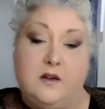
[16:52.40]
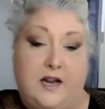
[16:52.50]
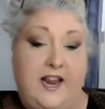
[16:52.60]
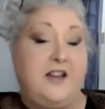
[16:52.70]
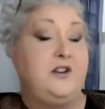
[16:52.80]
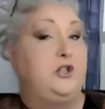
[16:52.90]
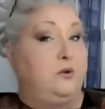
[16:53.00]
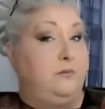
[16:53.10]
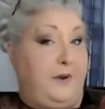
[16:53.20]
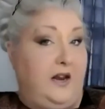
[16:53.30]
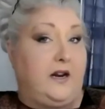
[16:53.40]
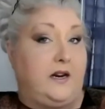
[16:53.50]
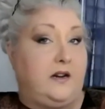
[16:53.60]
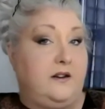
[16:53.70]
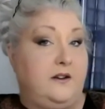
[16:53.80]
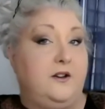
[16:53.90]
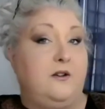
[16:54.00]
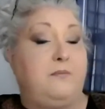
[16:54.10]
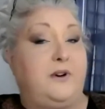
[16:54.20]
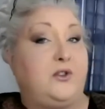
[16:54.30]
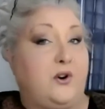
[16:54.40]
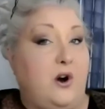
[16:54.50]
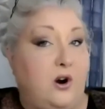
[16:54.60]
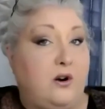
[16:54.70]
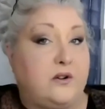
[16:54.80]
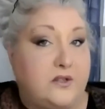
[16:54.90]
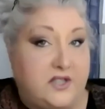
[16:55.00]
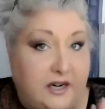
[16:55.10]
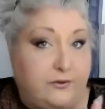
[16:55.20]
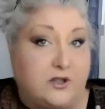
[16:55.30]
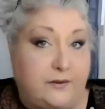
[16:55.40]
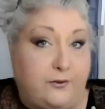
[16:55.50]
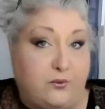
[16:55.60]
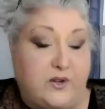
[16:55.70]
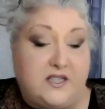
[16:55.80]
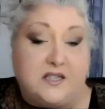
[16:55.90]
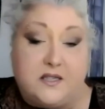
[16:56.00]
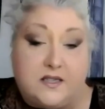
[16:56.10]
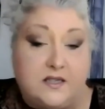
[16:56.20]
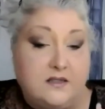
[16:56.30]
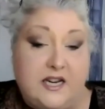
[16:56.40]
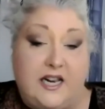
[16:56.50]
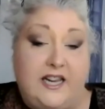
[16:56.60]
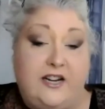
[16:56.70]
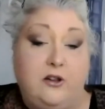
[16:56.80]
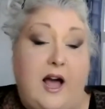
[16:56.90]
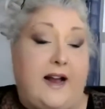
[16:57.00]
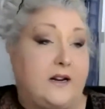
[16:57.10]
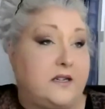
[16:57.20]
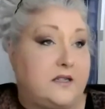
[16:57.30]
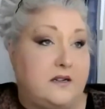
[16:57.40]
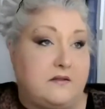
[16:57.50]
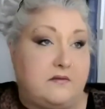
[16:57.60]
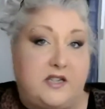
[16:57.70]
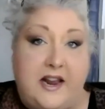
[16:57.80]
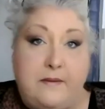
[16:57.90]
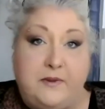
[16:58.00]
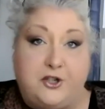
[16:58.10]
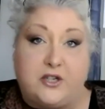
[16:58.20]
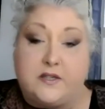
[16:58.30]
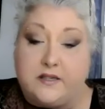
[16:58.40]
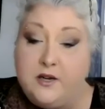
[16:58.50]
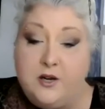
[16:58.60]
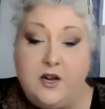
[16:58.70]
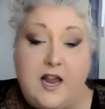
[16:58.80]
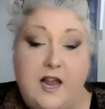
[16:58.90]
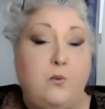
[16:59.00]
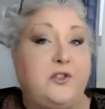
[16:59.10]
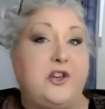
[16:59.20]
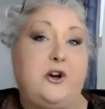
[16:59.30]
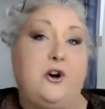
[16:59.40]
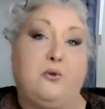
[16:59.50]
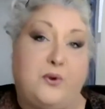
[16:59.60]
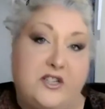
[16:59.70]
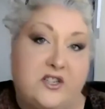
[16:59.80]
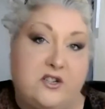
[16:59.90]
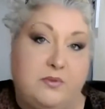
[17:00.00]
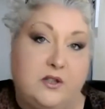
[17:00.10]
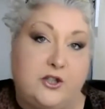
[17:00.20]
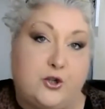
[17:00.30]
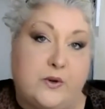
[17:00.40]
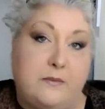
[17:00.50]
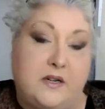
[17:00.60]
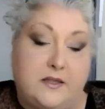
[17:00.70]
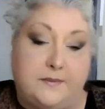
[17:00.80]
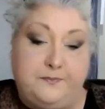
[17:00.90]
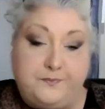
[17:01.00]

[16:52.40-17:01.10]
Again, don't panic, but there are several different reasons. Illegal acts, damages, and what they call reasonable enjoyment.